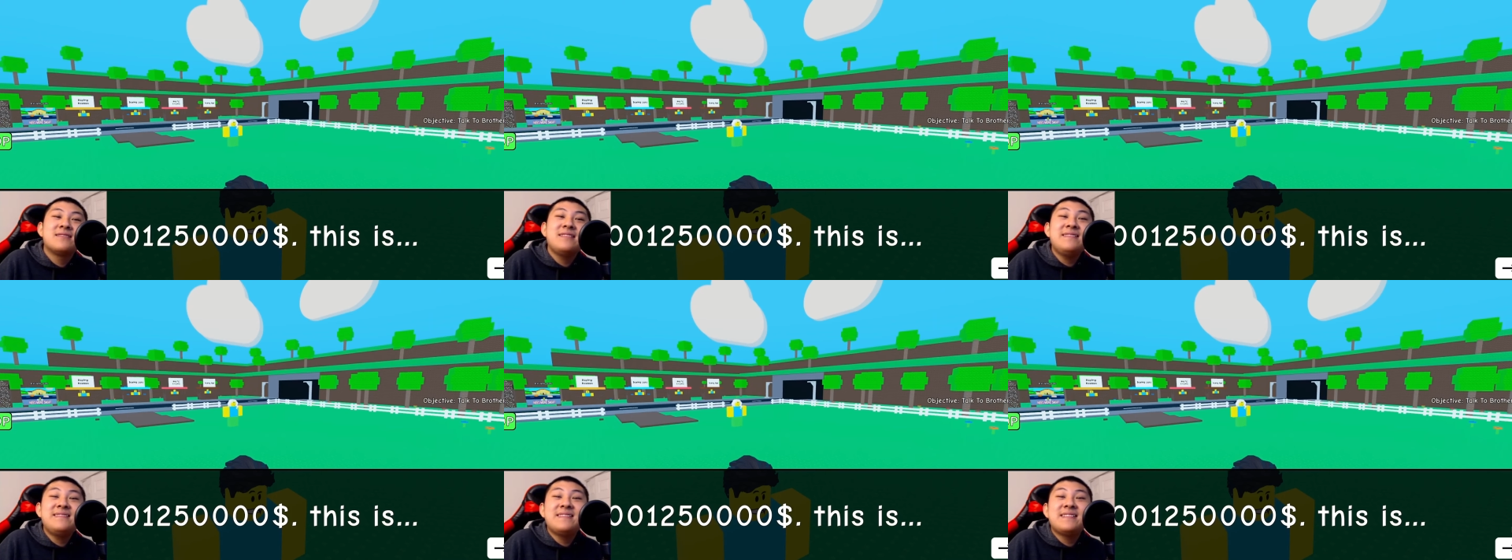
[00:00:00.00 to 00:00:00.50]

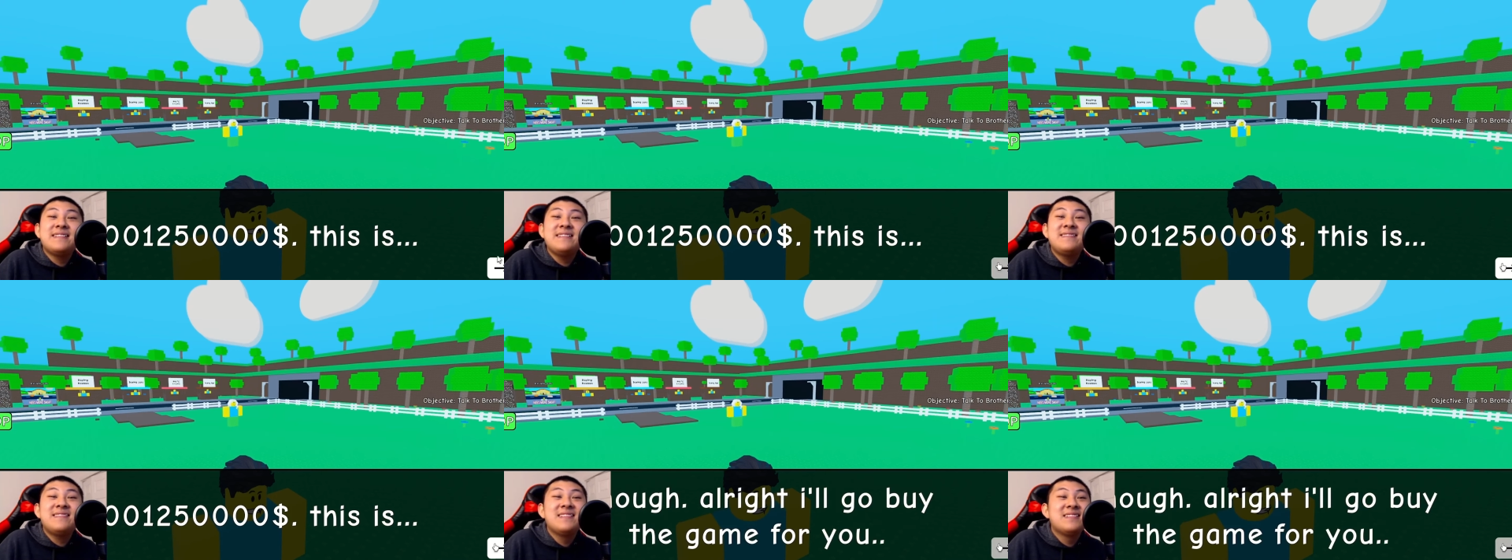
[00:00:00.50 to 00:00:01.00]
This
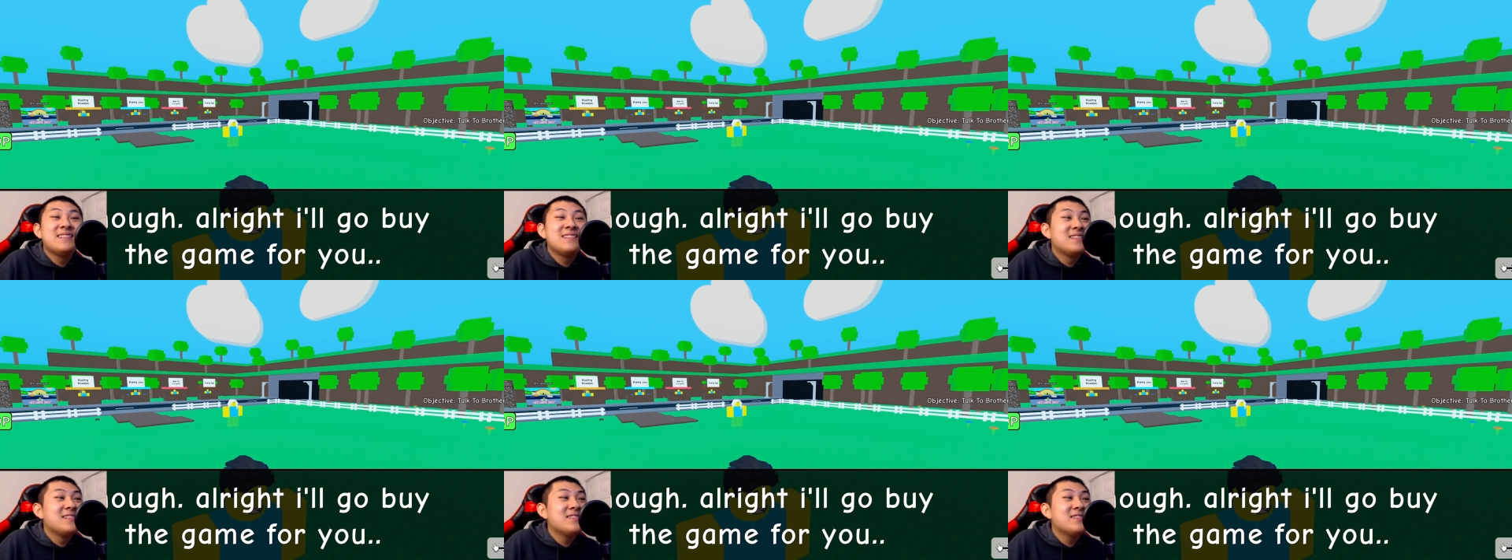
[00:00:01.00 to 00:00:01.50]
is...
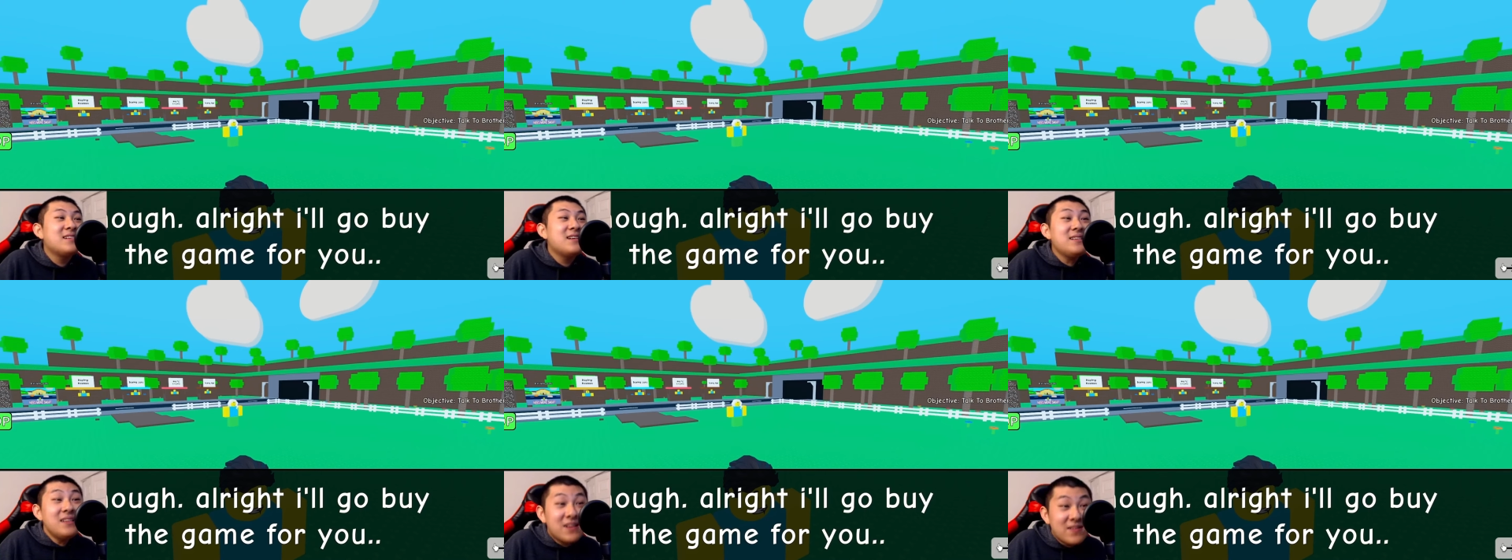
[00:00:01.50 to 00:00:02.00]
Wow!
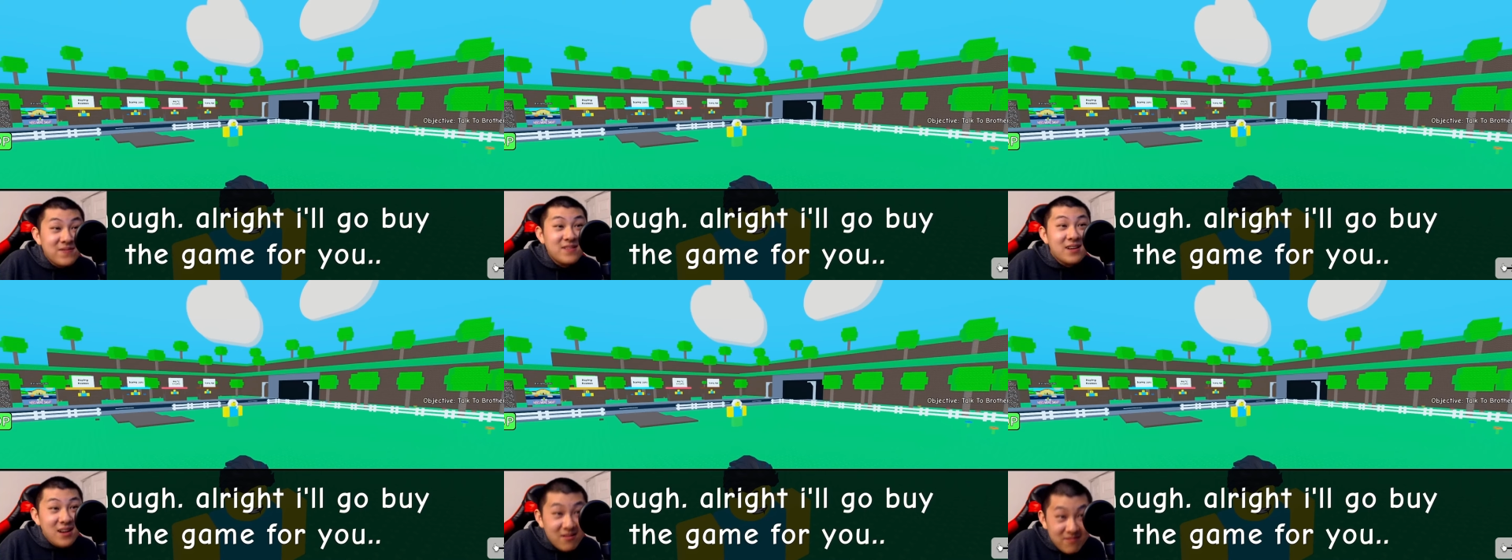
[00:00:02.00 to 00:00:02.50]
Enough!
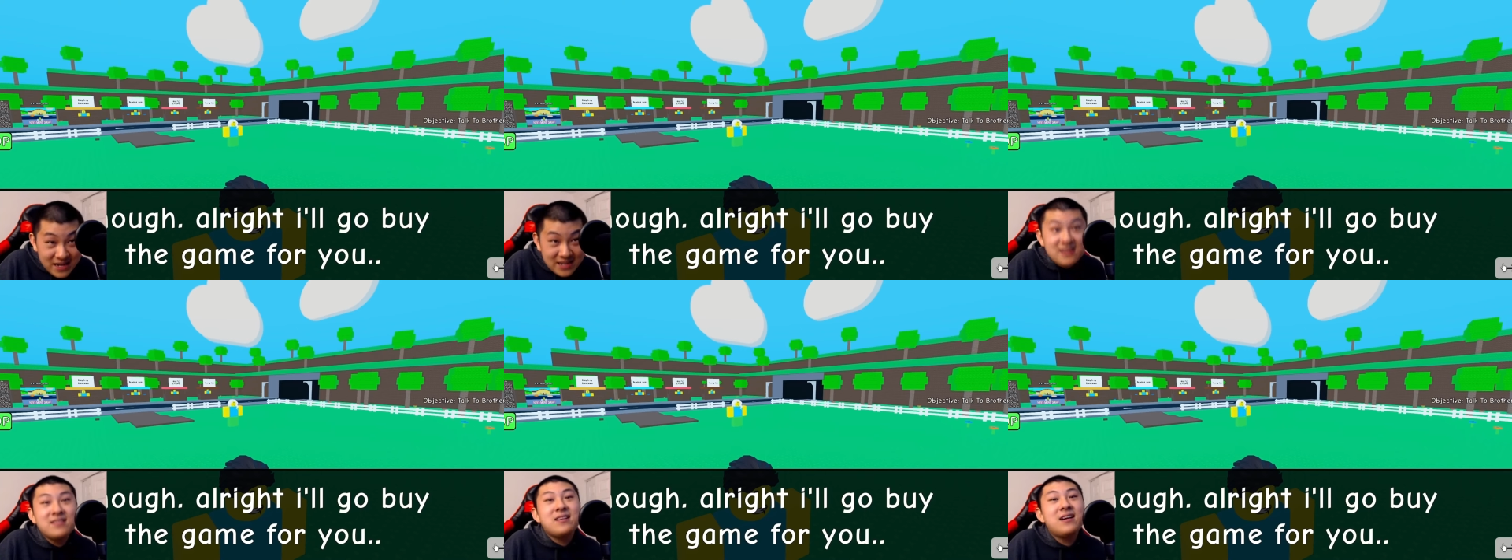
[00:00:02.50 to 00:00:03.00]

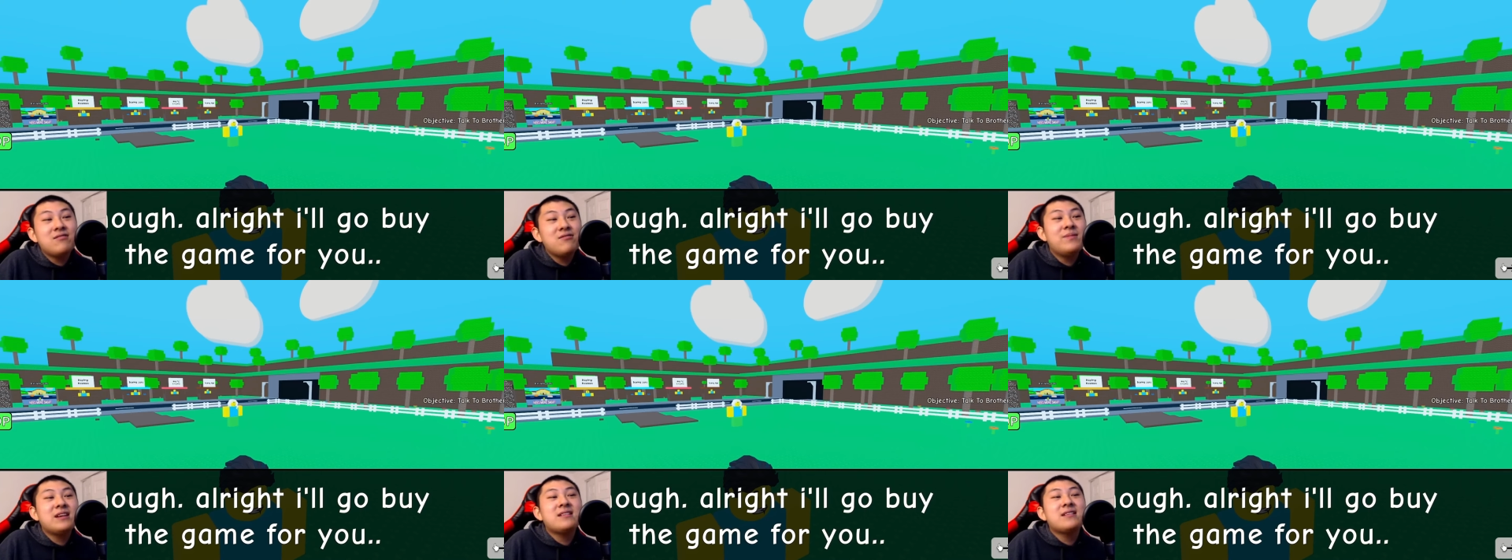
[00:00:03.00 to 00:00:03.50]
Alright, I'll go
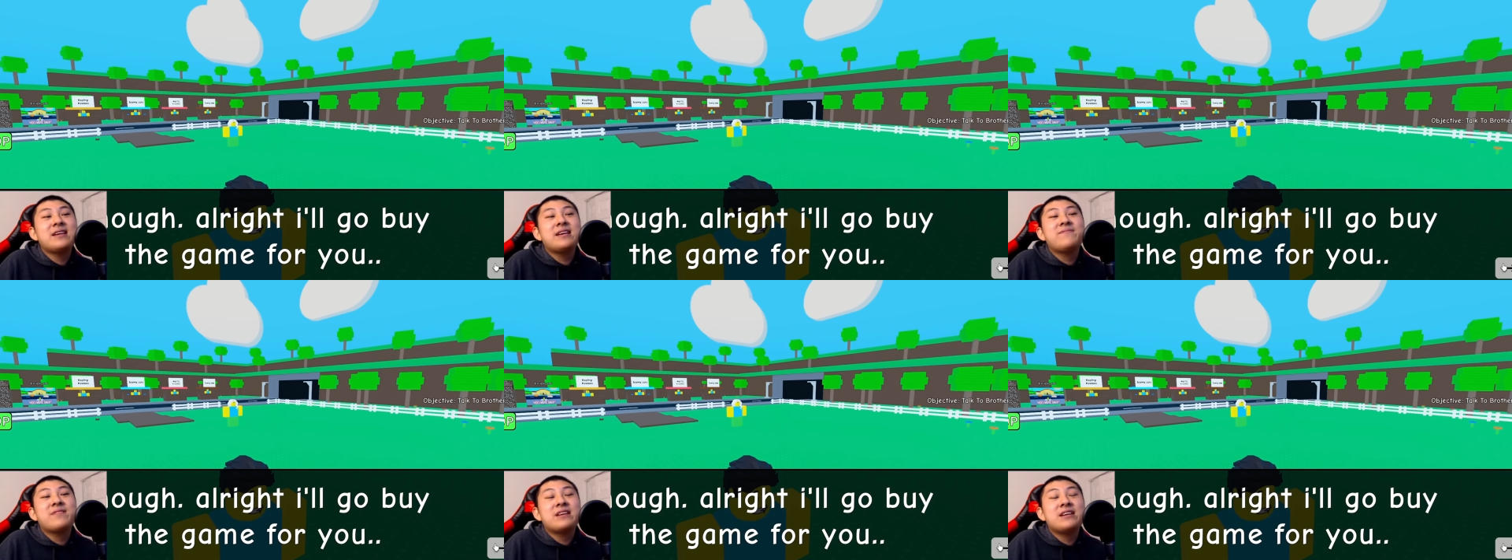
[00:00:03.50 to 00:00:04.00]
buy the
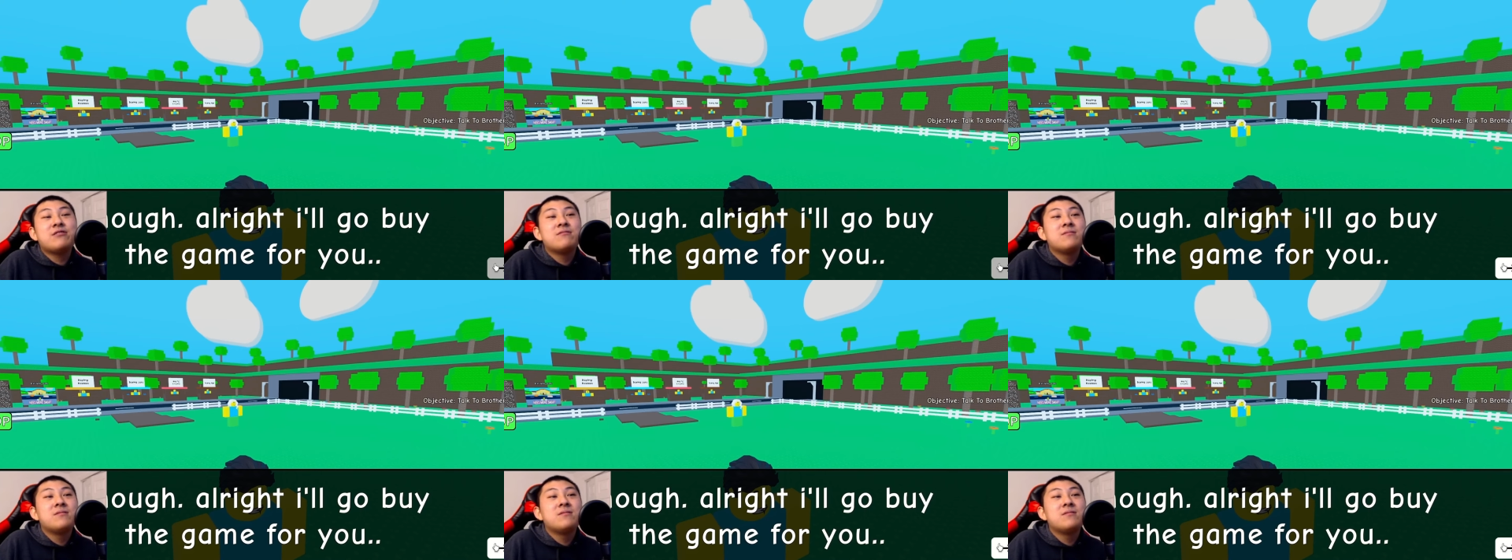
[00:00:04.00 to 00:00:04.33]
game for you.